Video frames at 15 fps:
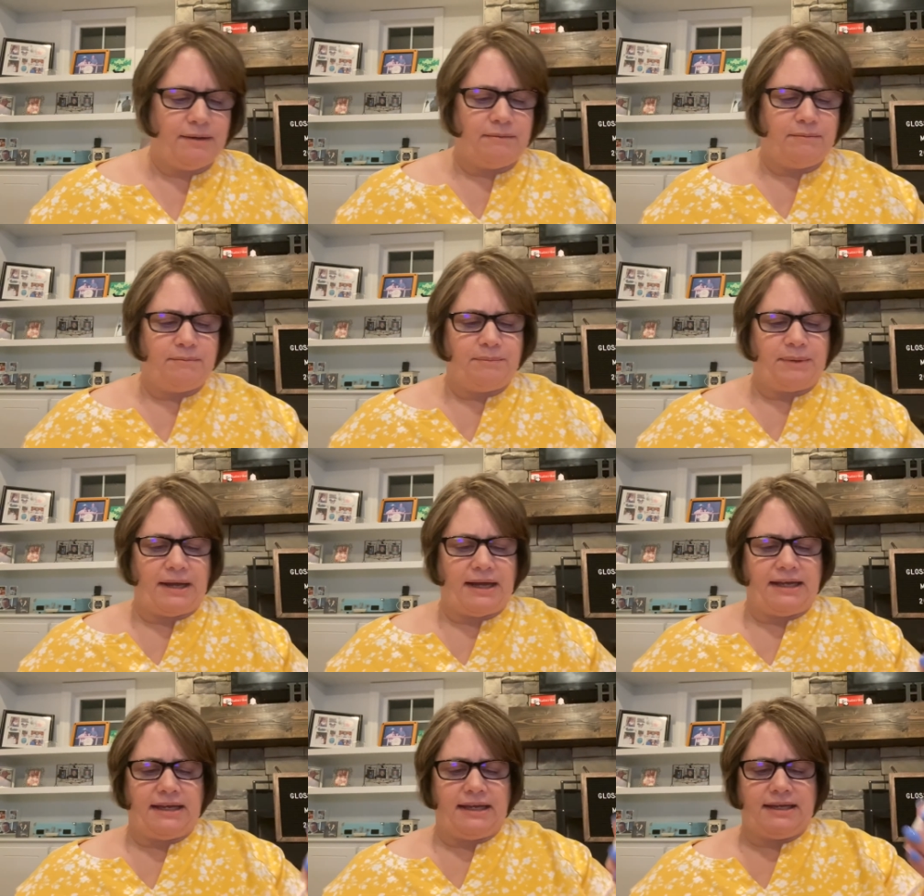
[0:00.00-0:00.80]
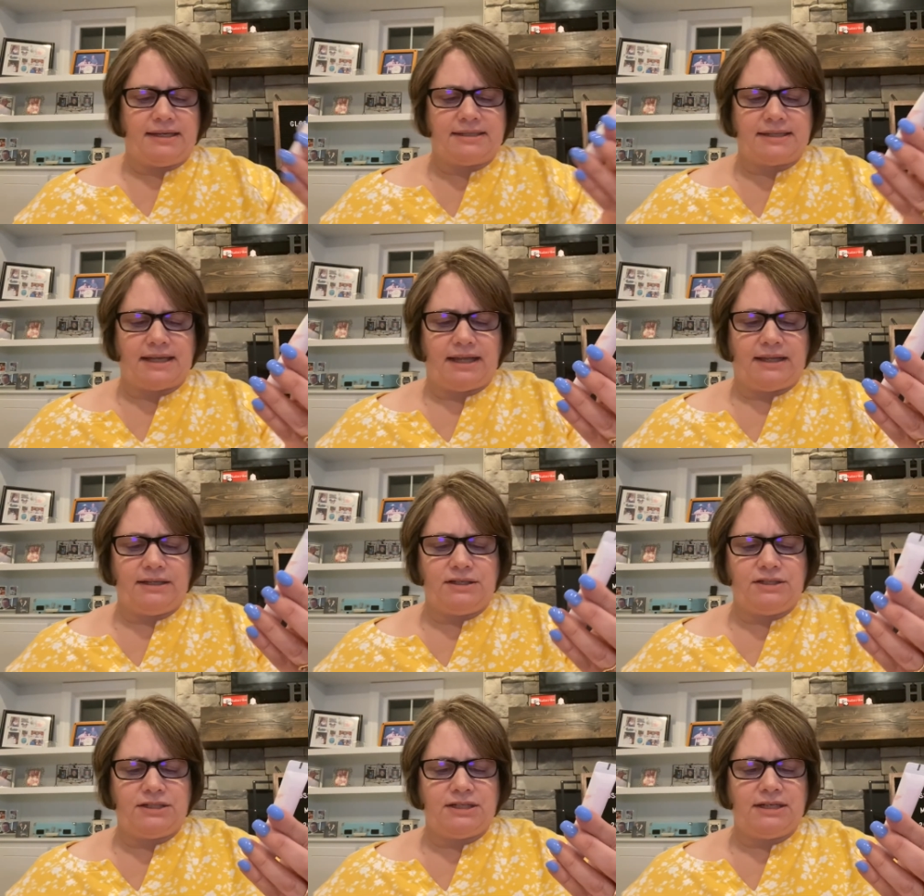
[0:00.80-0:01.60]
by
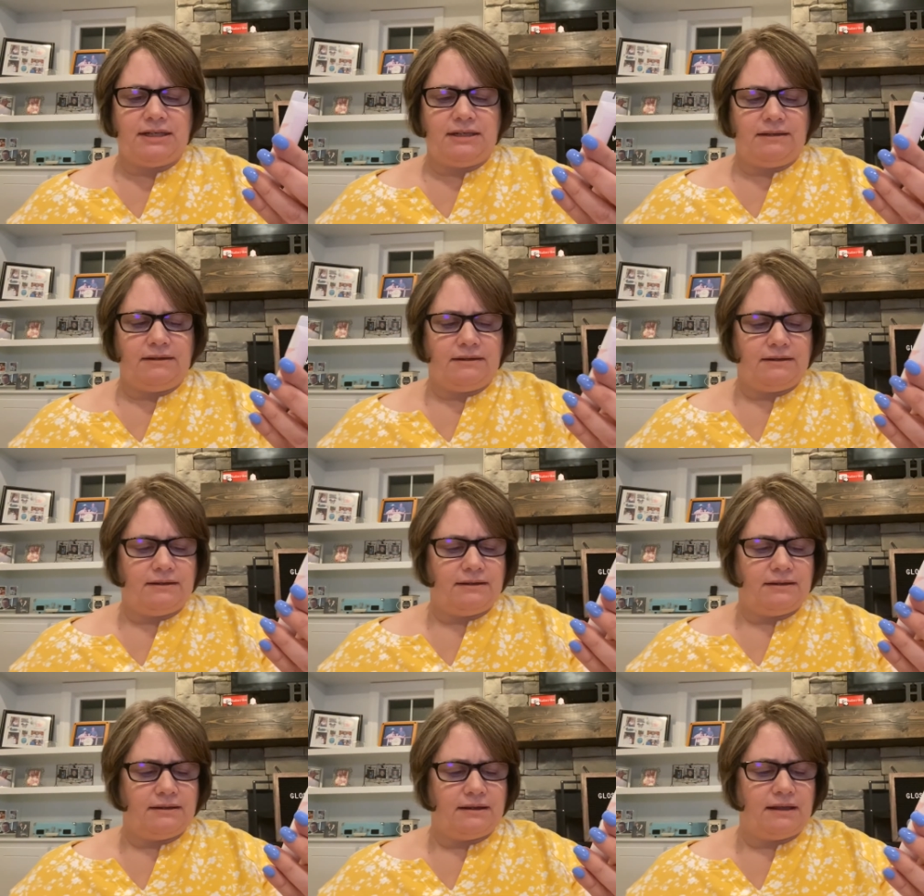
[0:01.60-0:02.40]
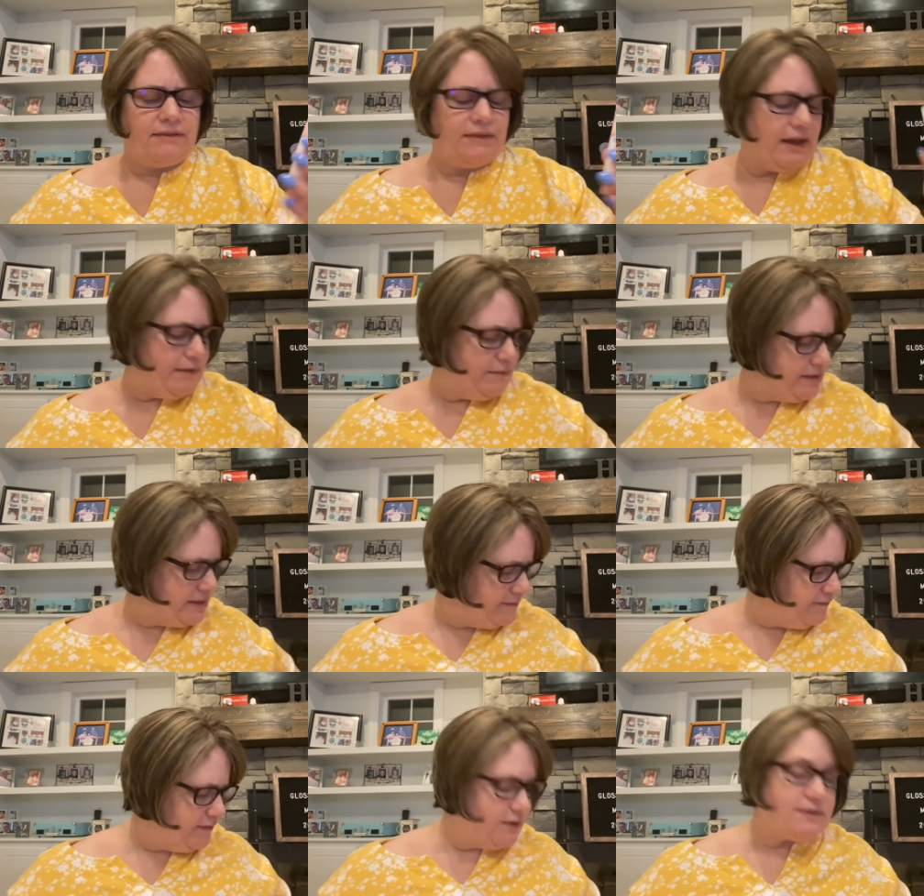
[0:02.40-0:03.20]
Aceology, and that was a
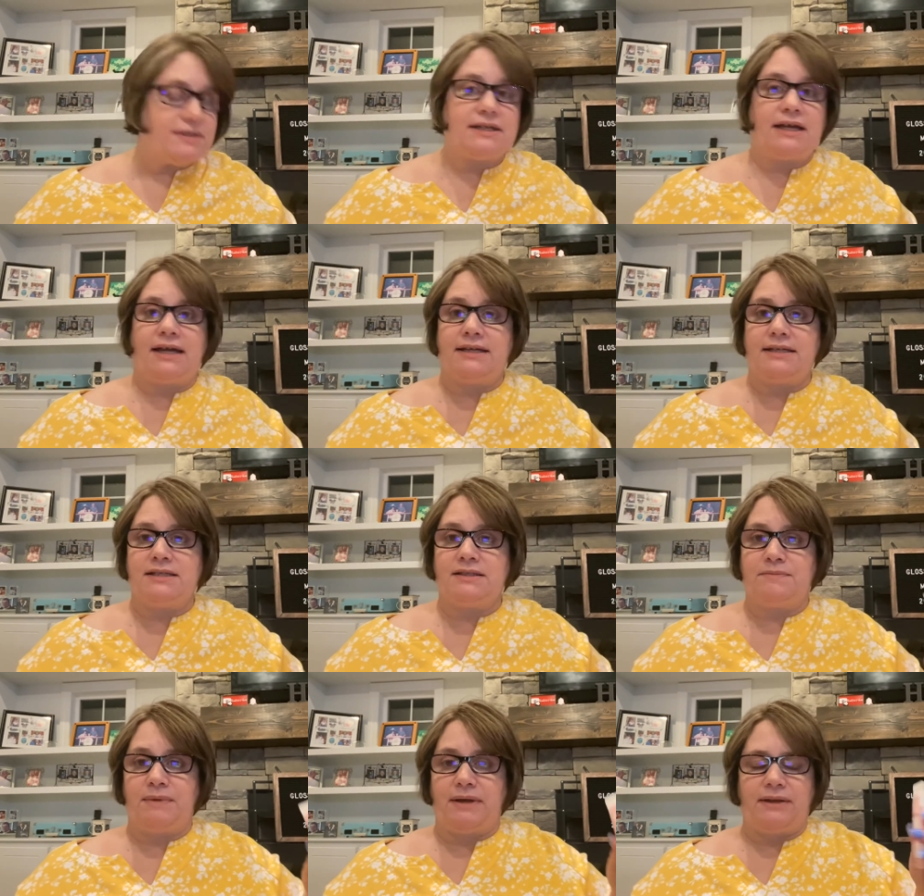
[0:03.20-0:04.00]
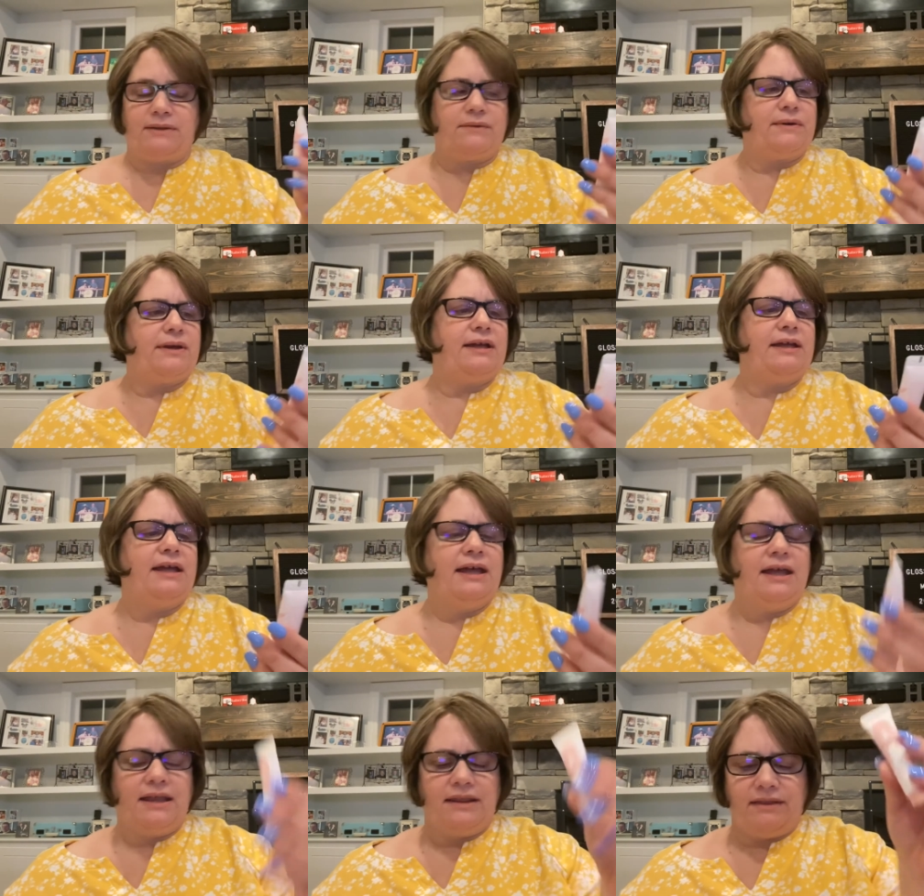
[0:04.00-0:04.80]
full size, by the way.
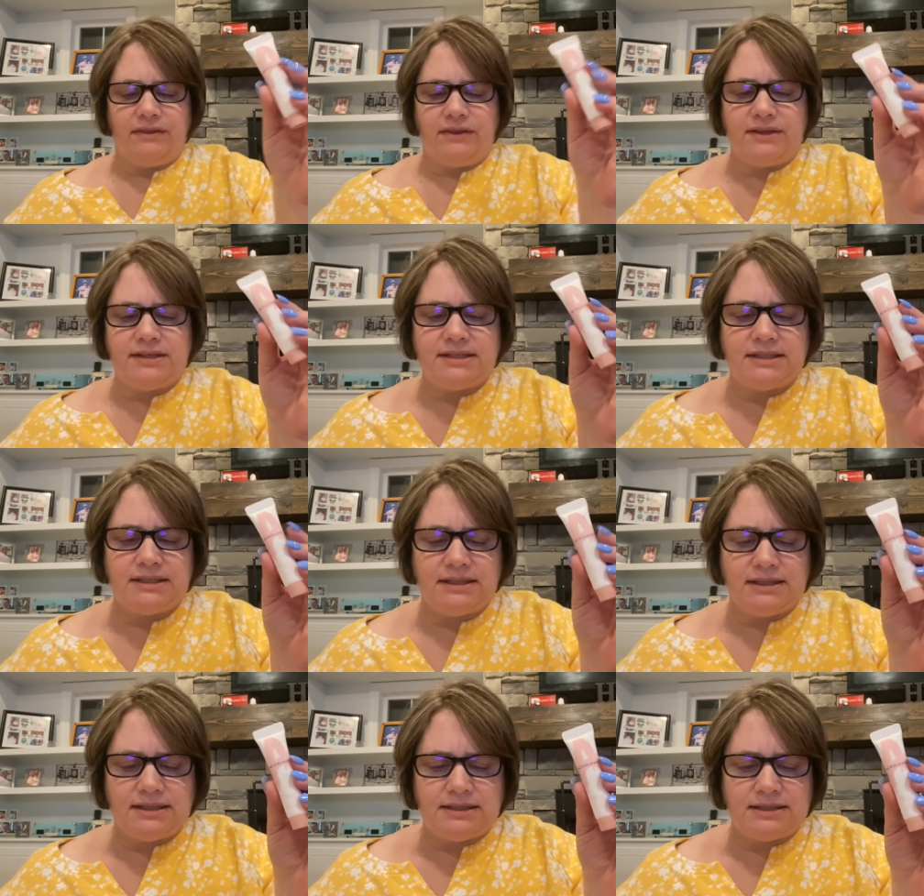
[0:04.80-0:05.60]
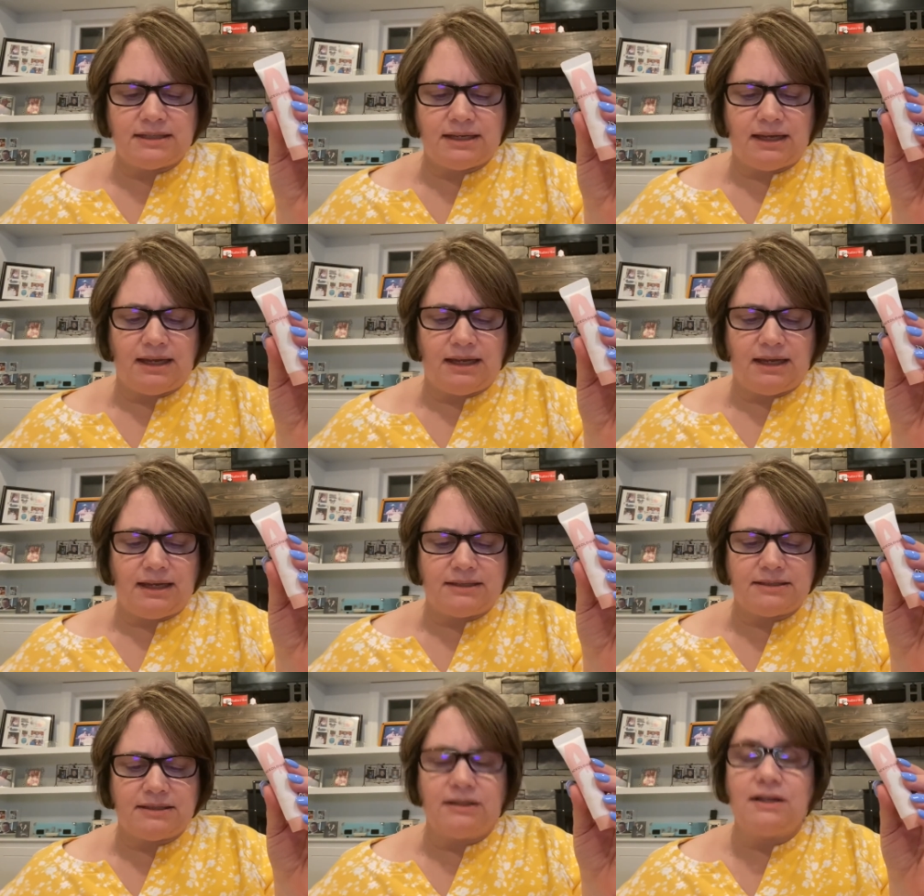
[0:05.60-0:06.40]
This is a
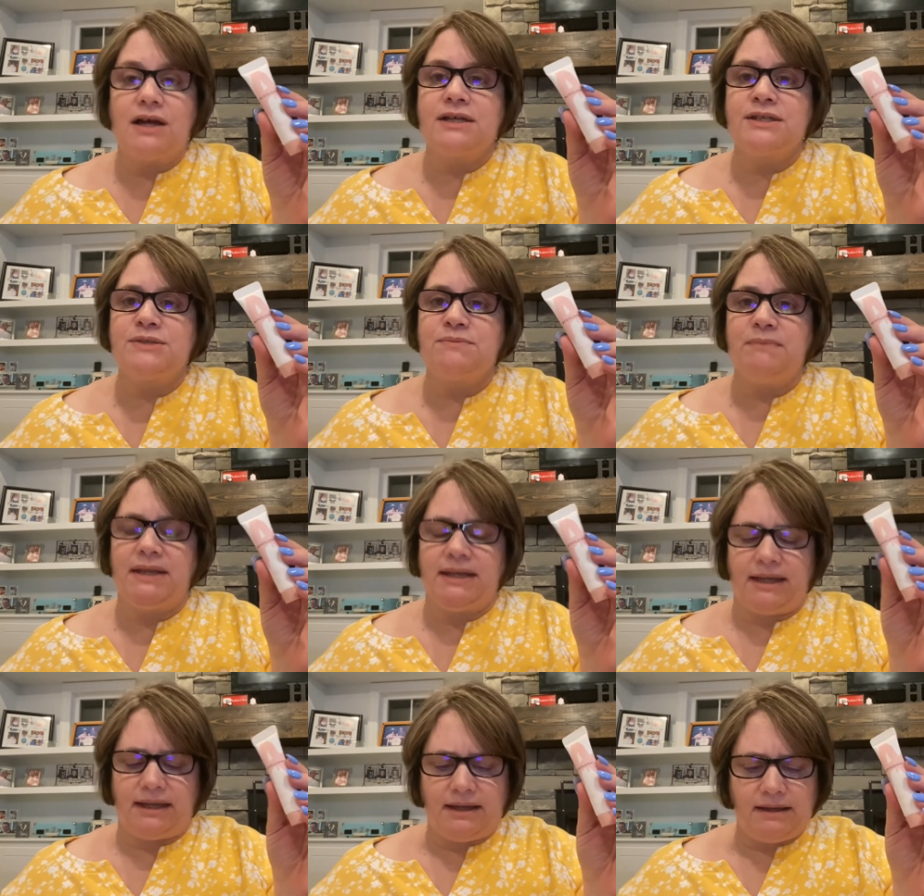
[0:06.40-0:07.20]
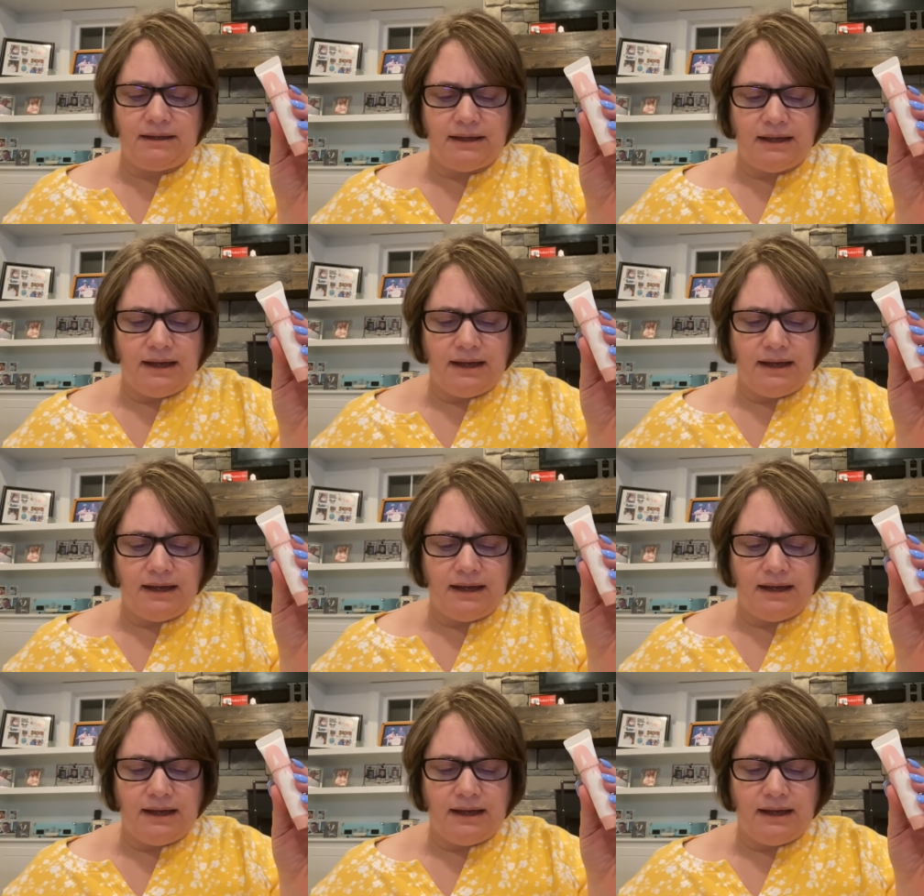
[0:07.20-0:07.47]
deluxe mini.